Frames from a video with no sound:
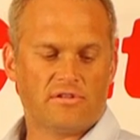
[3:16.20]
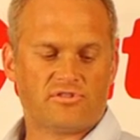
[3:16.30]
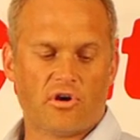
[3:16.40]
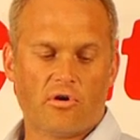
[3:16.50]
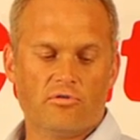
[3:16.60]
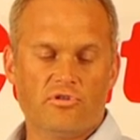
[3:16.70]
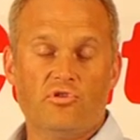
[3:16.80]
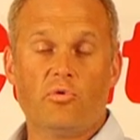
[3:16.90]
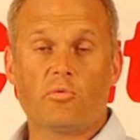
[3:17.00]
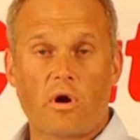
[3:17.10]
So
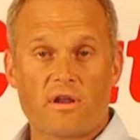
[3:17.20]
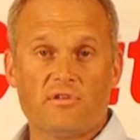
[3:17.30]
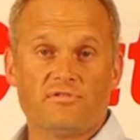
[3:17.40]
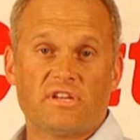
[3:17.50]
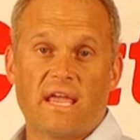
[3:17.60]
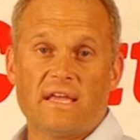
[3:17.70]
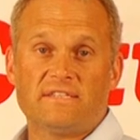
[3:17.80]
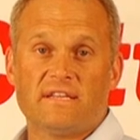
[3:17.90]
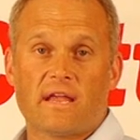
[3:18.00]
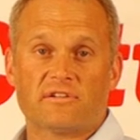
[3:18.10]
you would want to use an
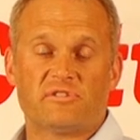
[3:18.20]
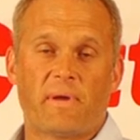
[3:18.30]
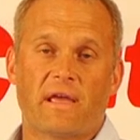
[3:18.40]
18 ounce